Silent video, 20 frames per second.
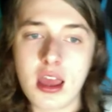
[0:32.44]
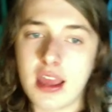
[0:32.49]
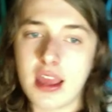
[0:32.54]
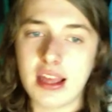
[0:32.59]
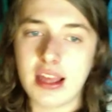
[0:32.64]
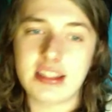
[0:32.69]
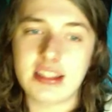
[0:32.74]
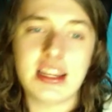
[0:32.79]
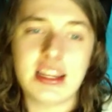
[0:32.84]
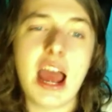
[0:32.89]

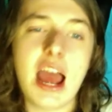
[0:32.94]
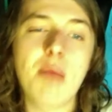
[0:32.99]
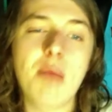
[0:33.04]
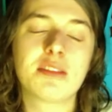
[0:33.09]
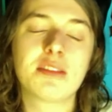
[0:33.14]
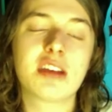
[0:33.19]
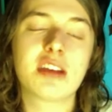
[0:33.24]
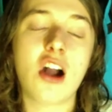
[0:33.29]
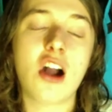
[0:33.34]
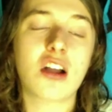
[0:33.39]
Yeah, today I'm
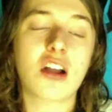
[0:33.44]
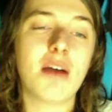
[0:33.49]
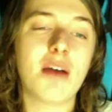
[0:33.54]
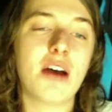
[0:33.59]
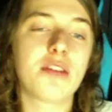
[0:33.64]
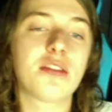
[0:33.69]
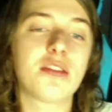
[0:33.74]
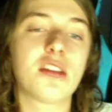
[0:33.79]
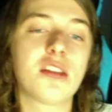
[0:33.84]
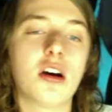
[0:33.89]
gonna talk
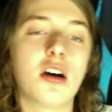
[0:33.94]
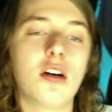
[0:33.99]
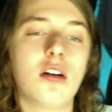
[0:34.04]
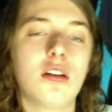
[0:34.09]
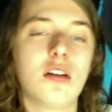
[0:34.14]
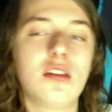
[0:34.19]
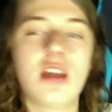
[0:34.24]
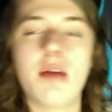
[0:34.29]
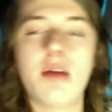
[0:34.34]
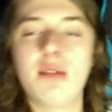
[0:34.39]
about
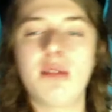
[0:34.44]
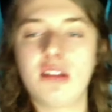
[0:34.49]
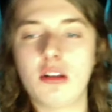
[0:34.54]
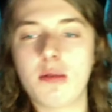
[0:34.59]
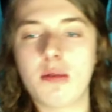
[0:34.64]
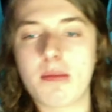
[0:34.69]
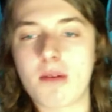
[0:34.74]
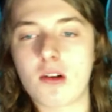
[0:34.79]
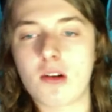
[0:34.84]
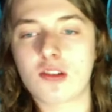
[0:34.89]
no, nothing a little
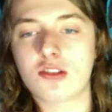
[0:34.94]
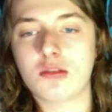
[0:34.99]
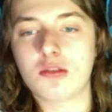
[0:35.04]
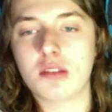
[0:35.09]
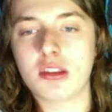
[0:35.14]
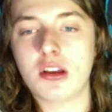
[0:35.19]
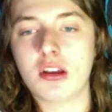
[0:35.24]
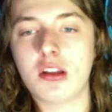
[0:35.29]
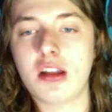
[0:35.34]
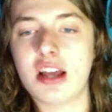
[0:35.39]
bit personal
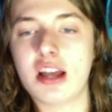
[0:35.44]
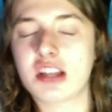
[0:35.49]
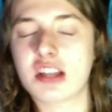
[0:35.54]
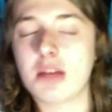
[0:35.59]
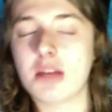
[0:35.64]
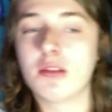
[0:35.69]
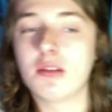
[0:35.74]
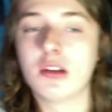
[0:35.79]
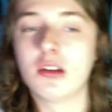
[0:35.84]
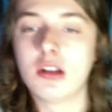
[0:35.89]
with y'all last
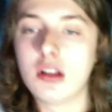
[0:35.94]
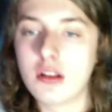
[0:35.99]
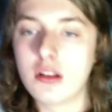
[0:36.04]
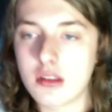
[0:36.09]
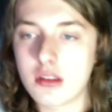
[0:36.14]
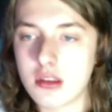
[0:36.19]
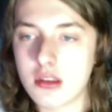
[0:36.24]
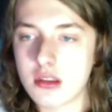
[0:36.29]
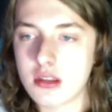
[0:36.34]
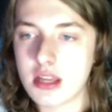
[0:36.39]
couple
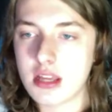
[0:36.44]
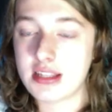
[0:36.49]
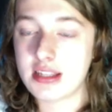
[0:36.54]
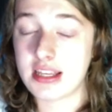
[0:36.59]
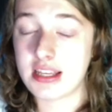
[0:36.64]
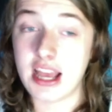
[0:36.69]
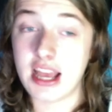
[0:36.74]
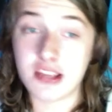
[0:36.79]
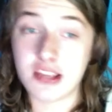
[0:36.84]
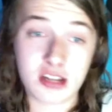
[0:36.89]
things.
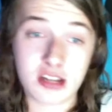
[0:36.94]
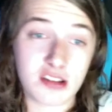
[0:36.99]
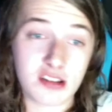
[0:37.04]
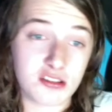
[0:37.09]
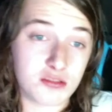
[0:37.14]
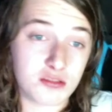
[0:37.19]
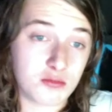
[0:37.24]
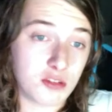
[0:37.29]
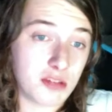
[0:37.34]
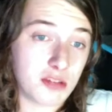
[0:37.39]
Like yesterday, I
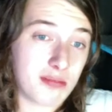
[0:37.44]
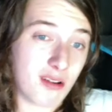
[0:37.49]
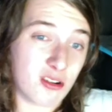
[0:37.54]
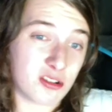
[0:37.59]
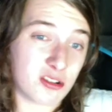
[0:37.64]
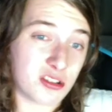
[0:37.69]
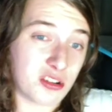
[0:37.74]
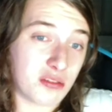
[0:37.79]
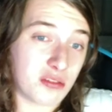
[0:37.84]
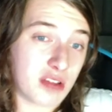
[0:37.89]
was really
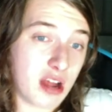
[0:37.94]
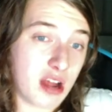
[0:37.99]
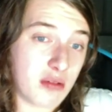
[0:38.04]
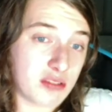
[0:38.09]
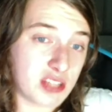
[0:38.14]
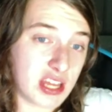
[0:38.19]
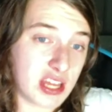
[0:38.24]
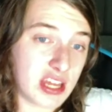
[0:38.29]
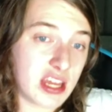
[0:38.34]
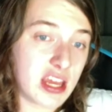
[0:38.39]
personal when I was
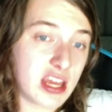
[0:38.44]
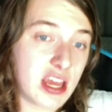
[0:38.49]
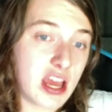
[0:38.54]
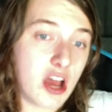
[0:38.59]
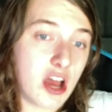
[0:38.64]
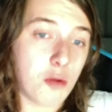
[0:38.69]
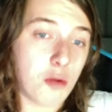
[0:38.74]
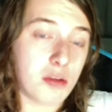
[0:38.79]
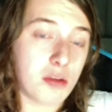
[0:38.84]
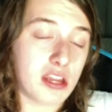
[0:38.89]
like
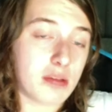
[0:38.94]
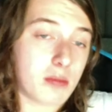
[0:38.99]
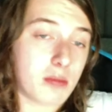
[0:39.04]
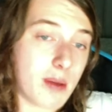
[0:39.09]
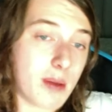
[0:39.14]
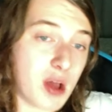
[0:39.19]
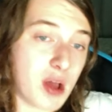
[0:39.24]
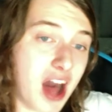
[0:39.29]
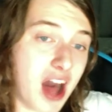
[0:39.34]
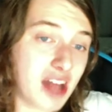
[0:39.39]
open up
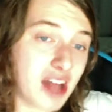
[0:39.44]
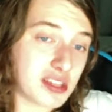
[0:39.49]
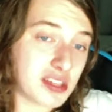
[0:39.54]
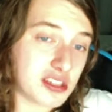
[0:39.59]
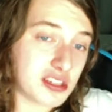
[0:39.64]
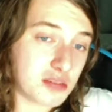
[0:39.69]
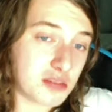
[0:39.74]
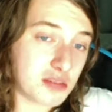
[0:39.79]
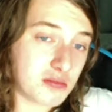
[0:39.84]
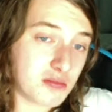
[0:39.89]
about
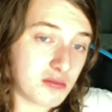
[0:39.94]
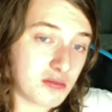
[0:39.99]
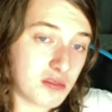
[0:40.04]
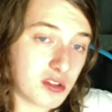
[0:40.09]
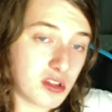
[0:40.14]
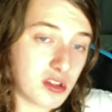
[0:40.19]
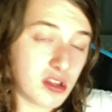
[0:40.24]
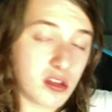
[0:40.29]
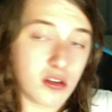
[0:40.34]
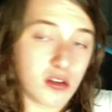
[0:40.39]
autism.
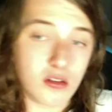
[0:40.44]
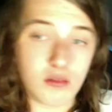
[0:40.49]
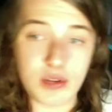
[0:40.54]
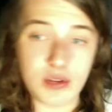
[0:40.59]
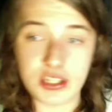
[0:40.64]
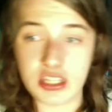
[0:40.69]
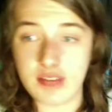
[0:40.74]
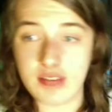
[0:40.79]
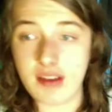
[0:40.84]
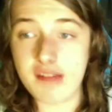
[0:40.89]

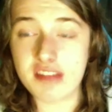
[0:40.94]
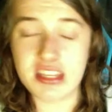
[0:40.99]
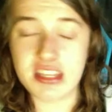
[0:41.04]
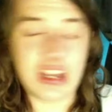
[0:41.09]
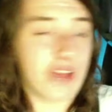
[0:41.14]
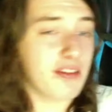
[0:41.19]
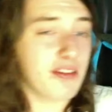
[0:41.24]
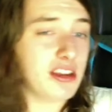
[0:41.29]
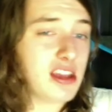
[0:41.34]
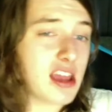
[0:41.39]
Which if you haven't seen
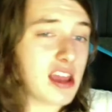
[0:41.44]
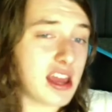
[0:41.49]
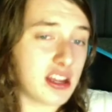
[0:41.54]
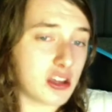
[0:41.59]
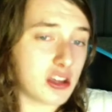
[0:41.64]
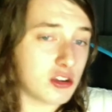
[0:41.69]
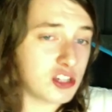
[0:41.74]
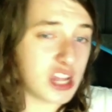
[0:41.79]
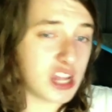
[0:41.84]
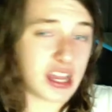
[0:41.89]
that video yet,
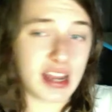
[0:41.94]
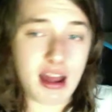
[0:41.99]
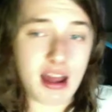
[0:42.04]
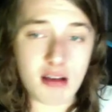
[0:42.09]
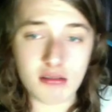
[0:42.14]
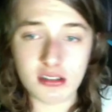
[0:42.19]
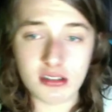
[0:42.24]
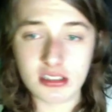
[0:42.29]
go check it out.